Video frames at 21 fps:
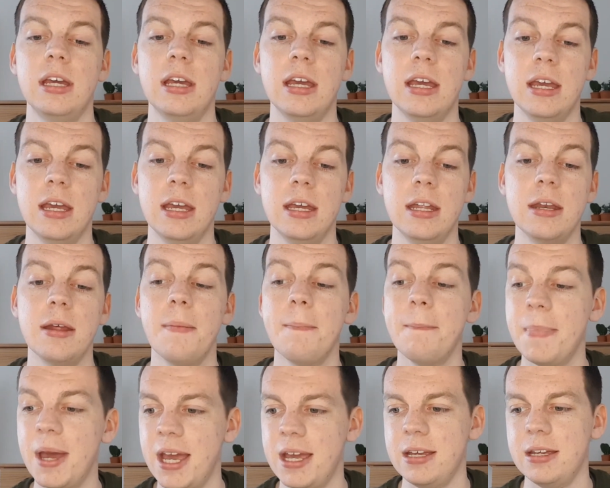In
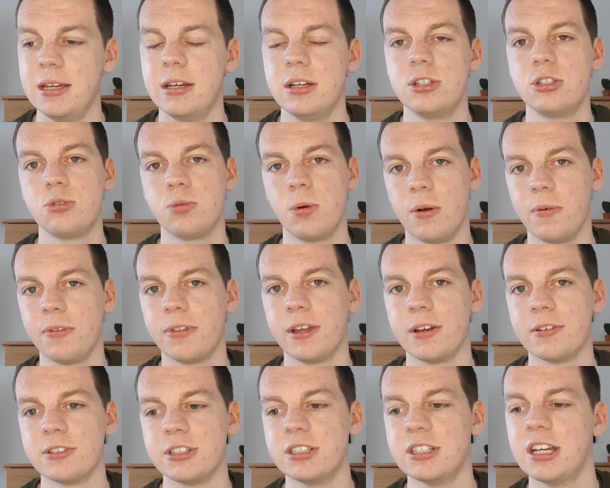May,
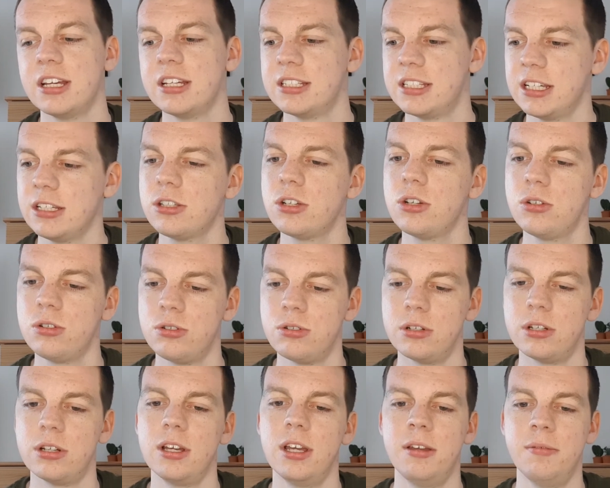
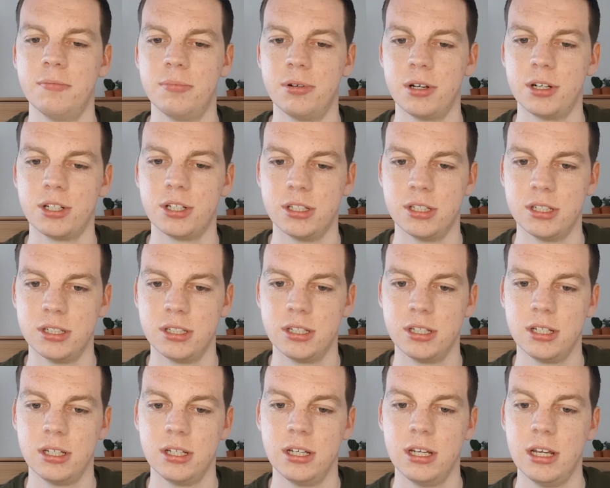12,600
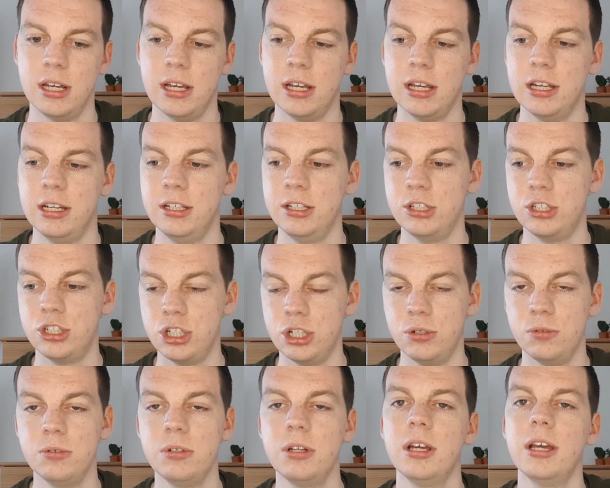impressions. In
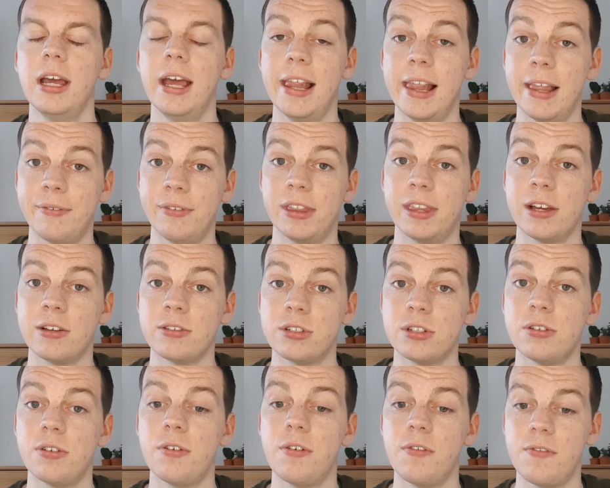June,
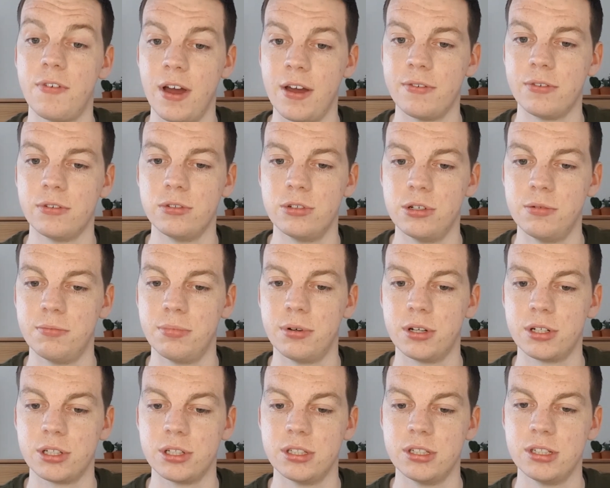11,500
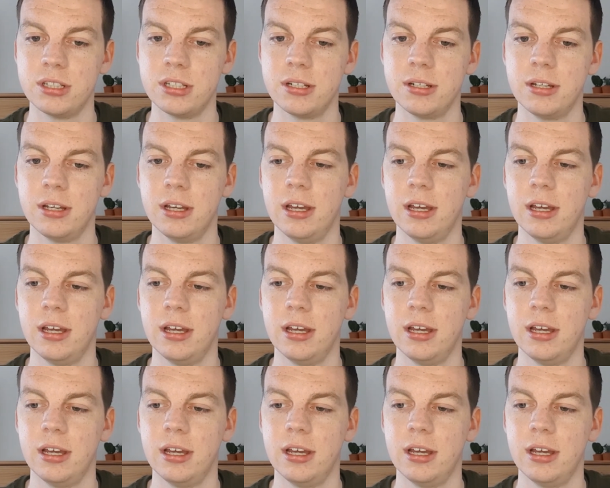impressions.